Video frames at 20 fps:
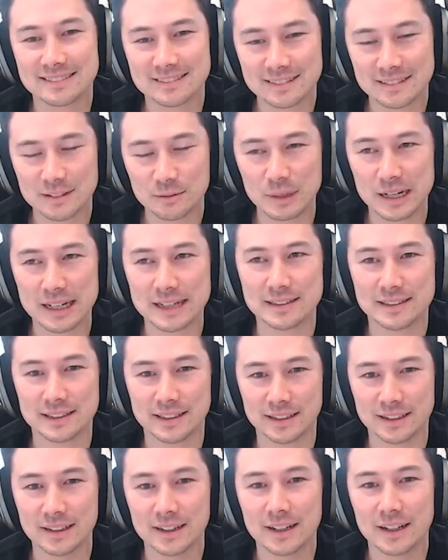
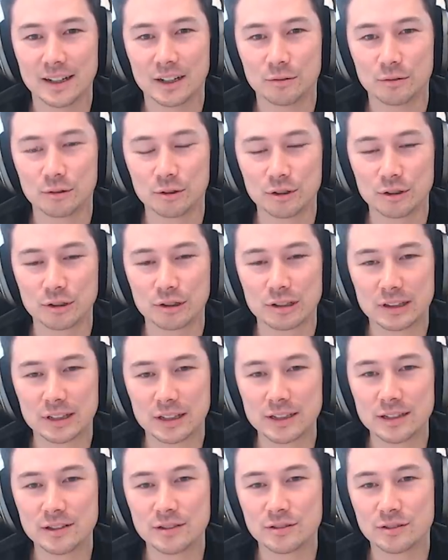Amazing. Well, look,
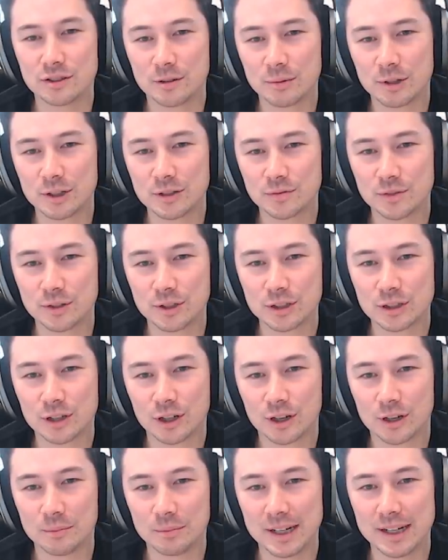thank you so much for your
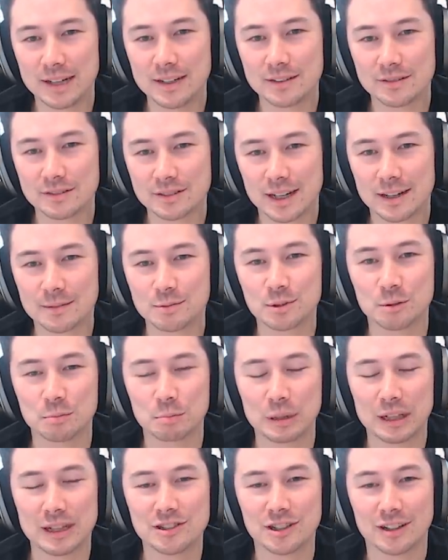time, man. It was absolute
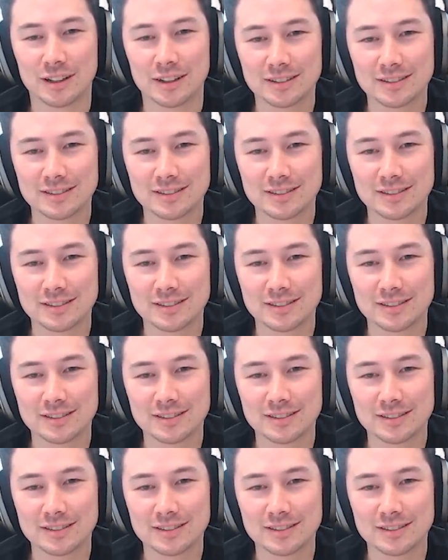pleasure.